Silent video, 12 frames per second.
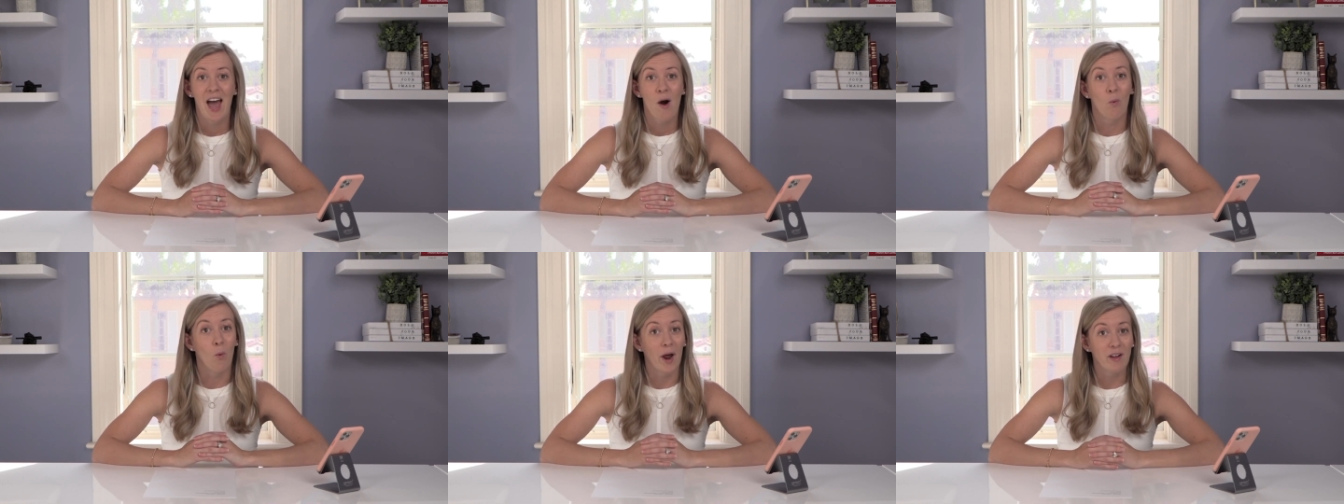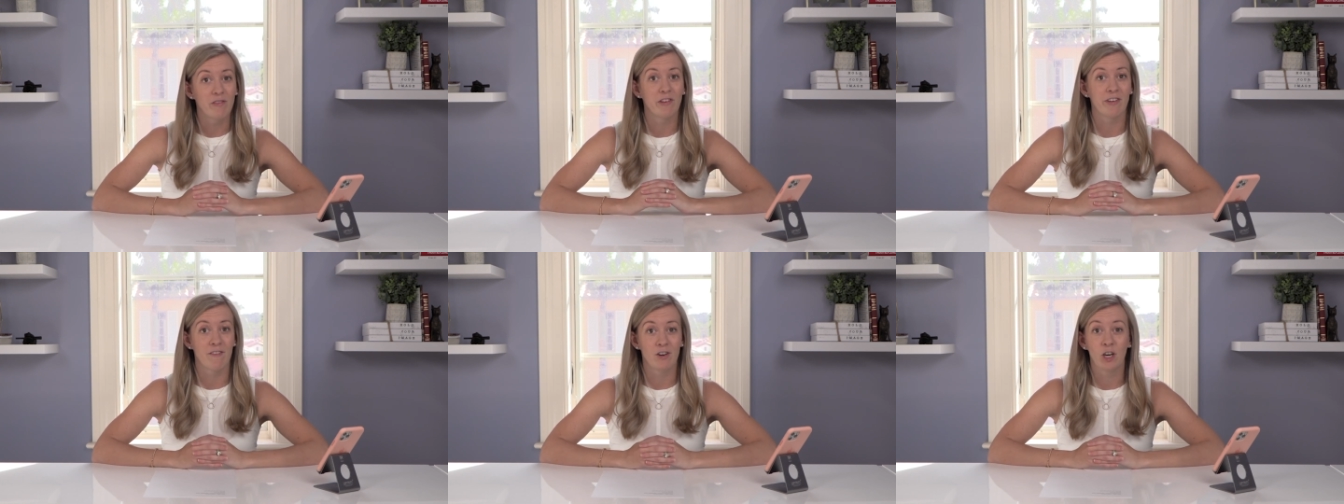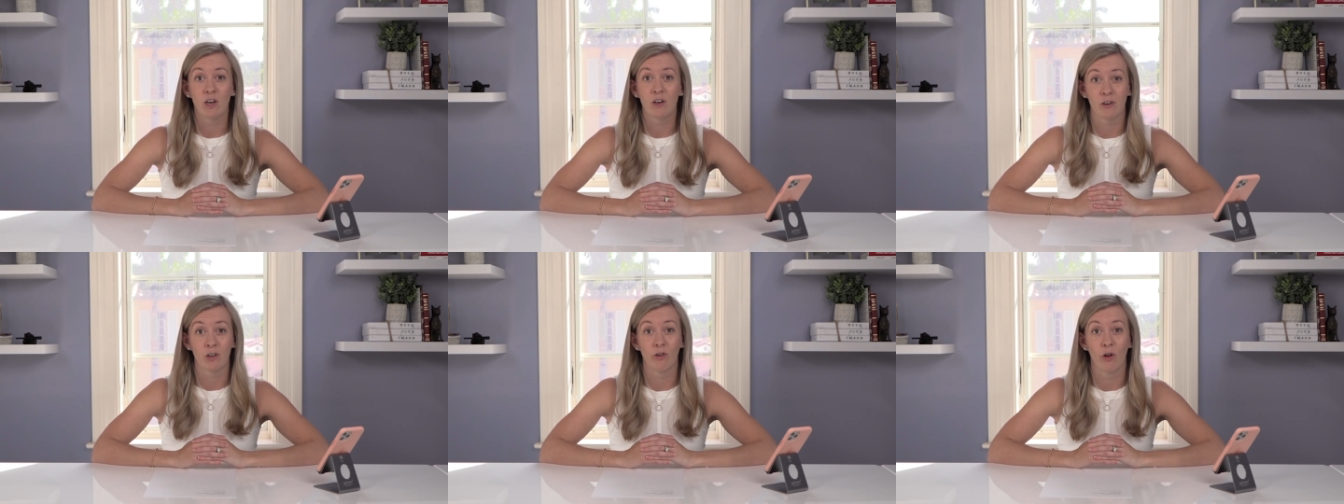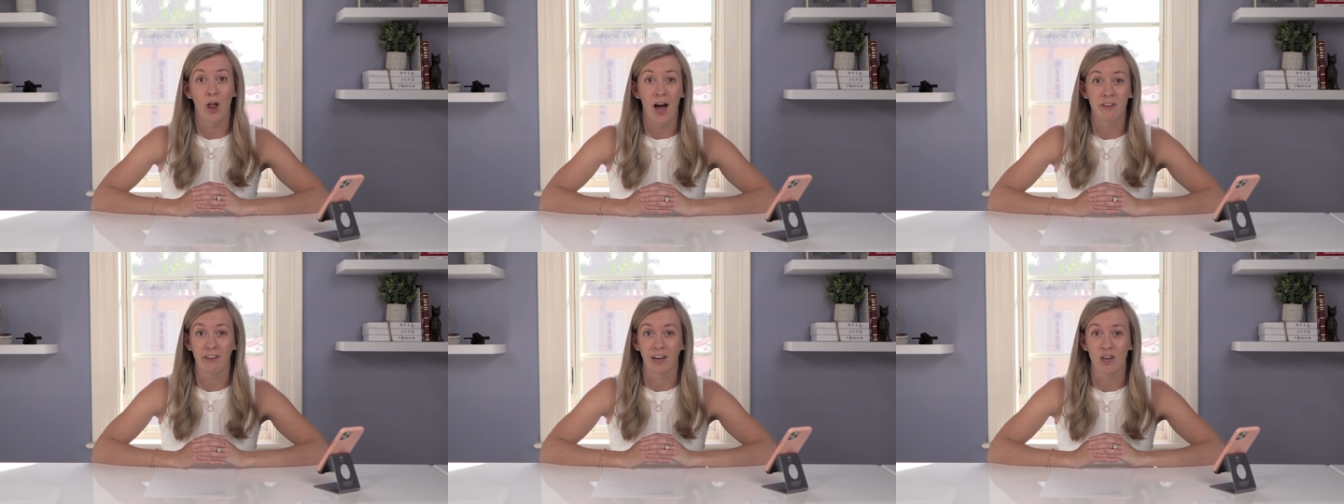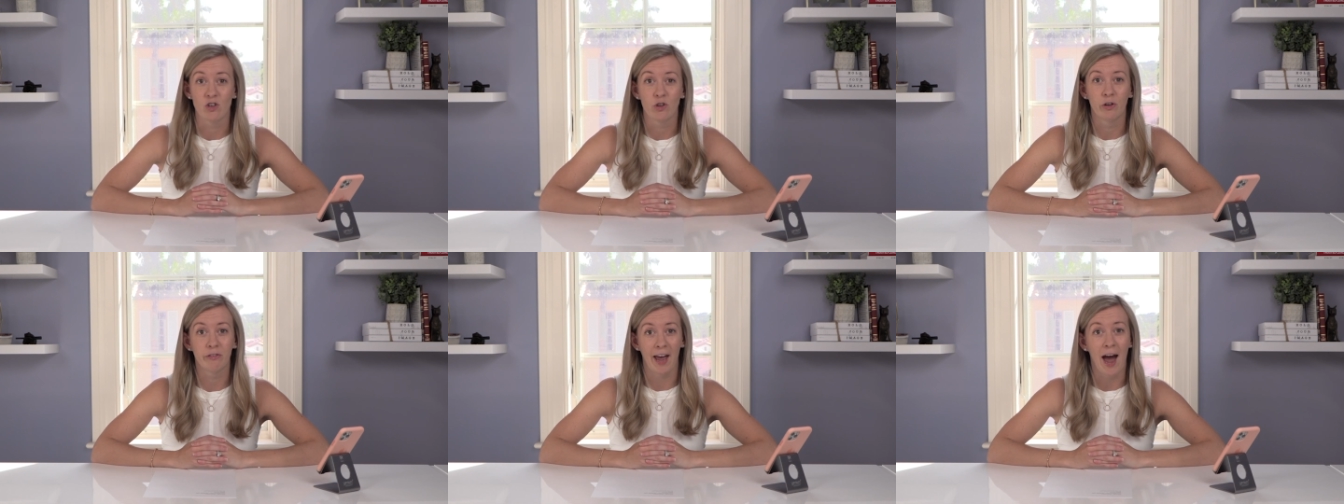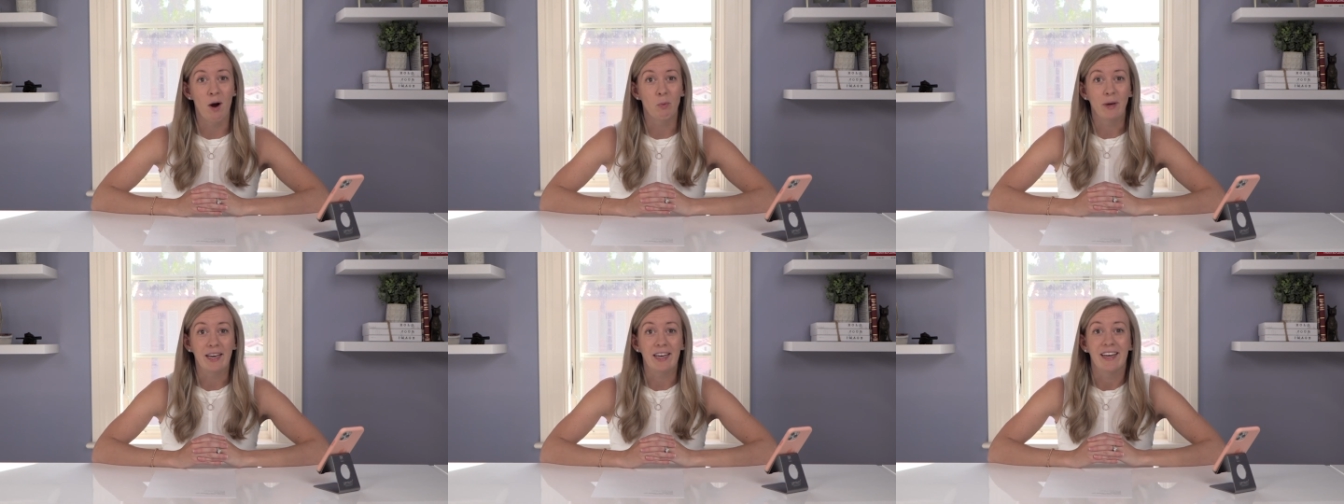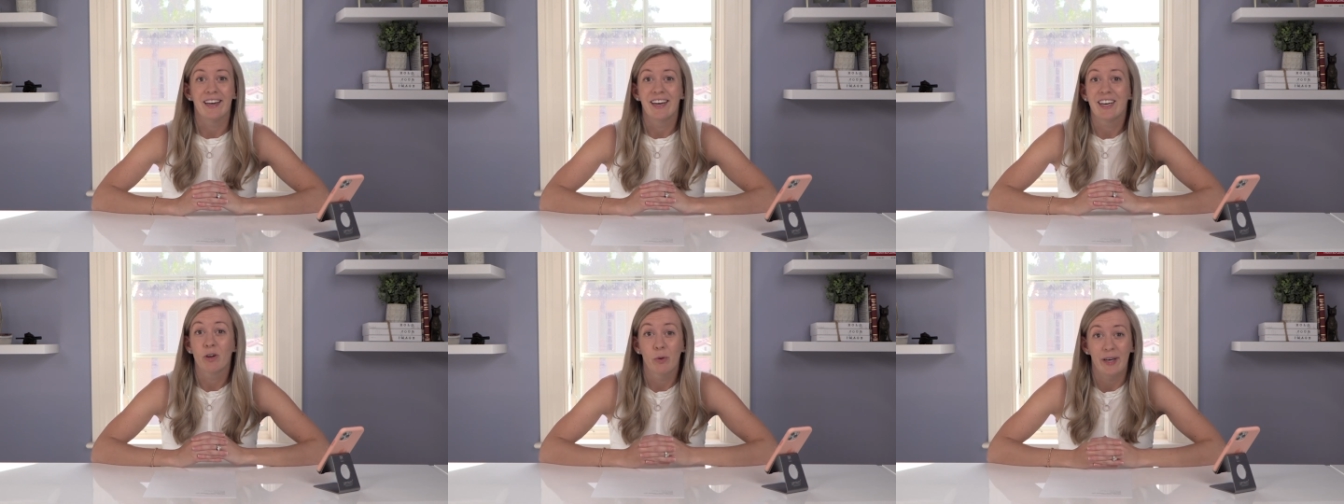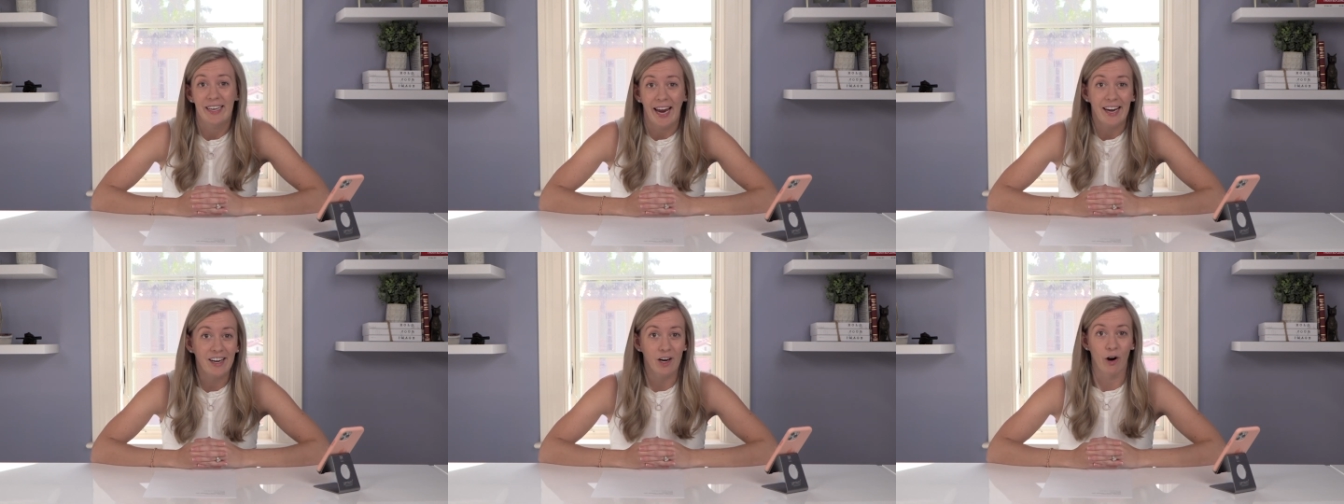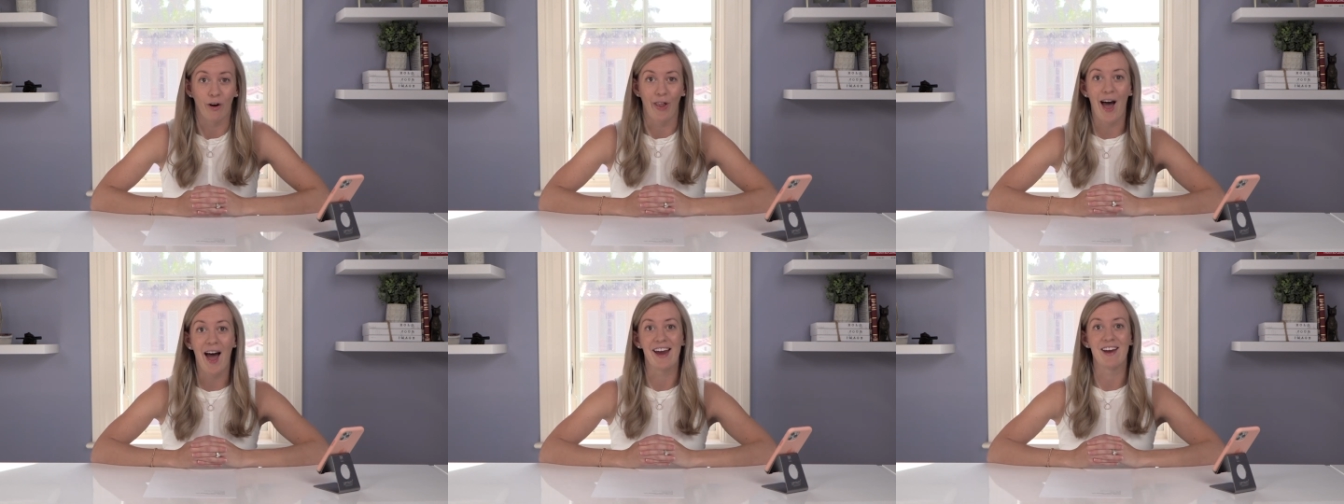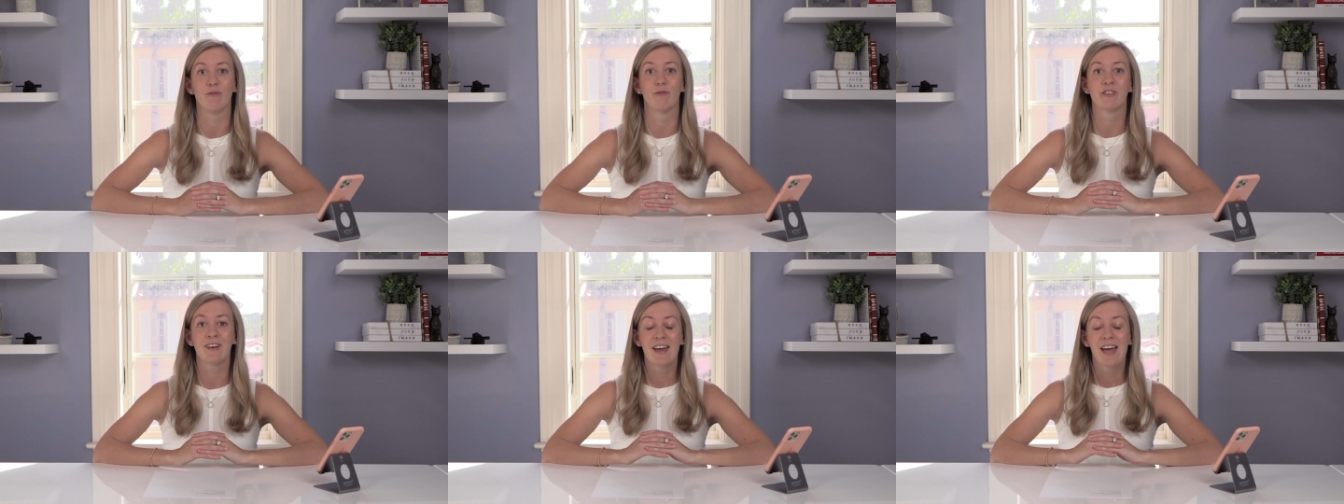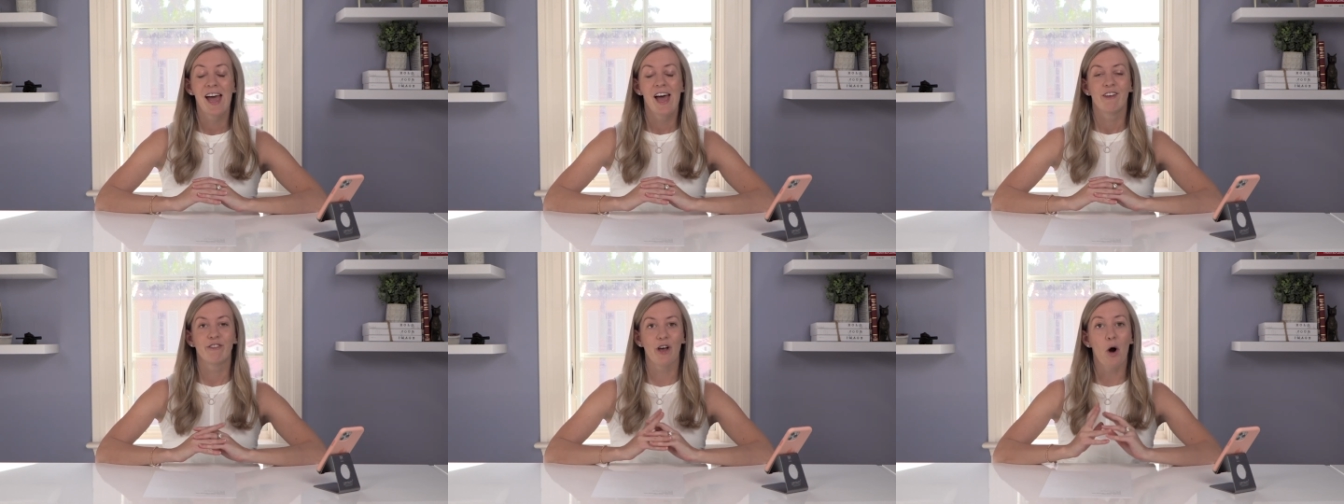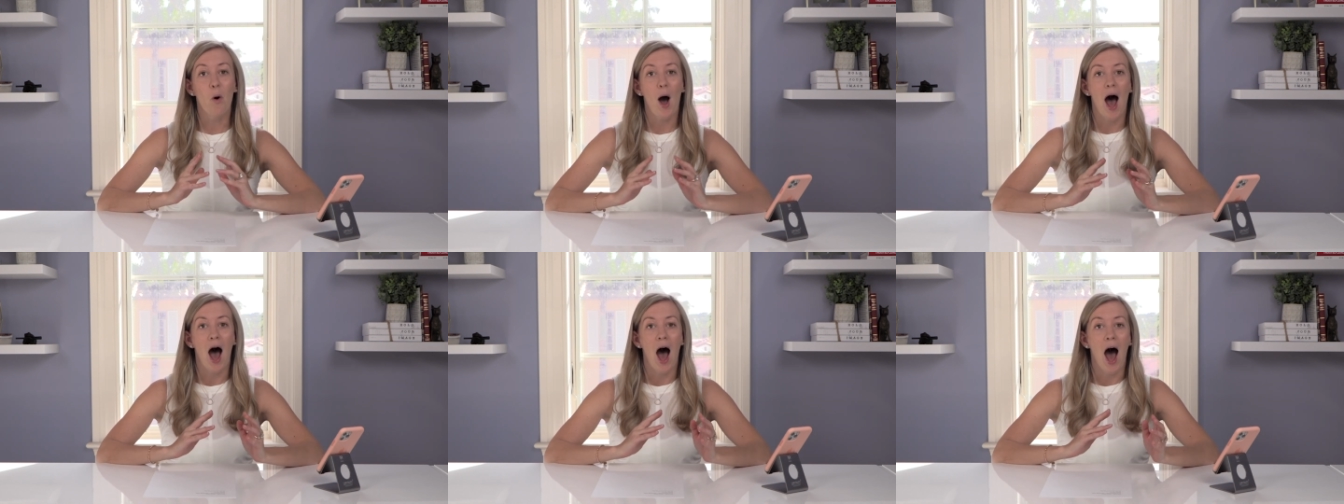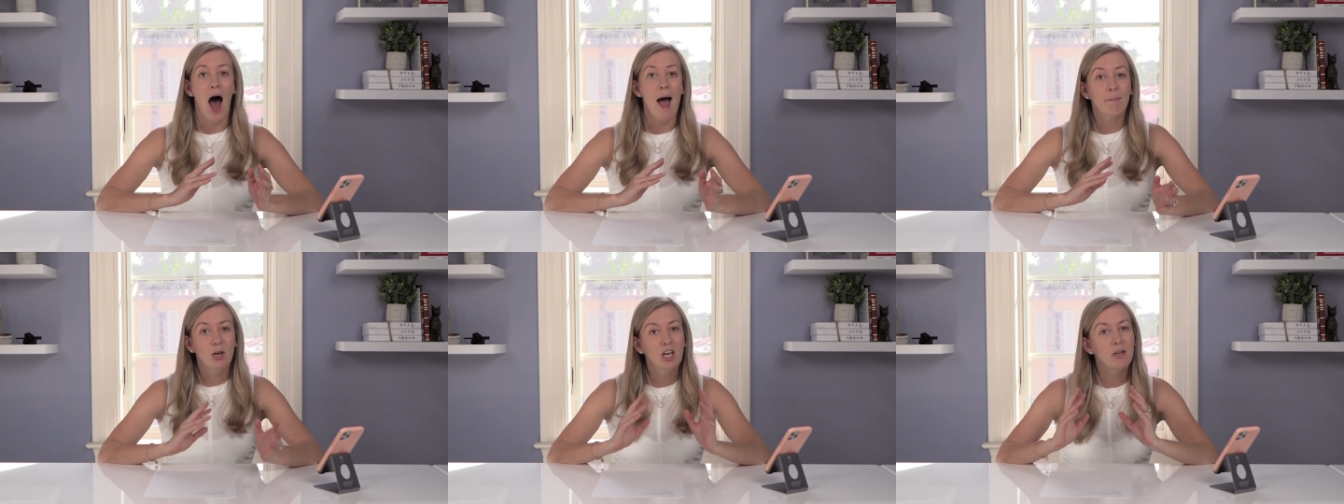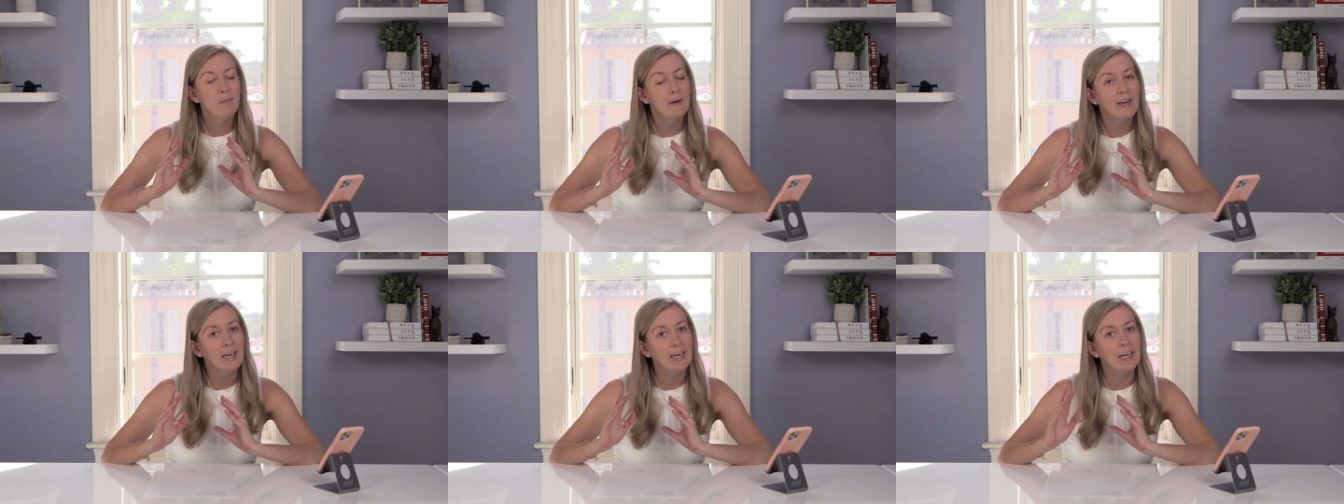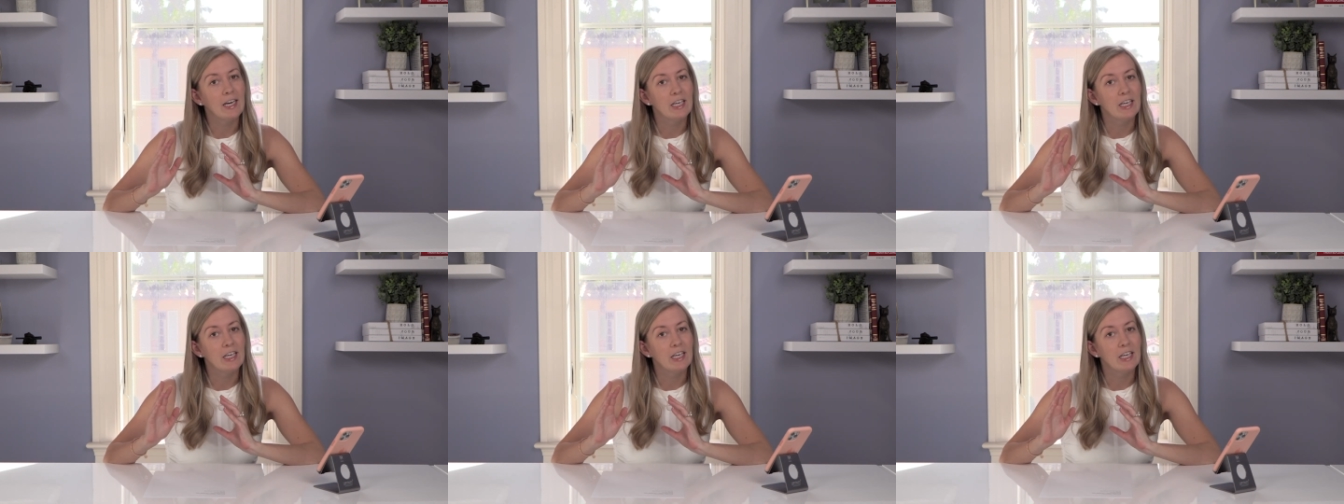one of the seven universal laws that controls how we create in our lives. So, I'm going to be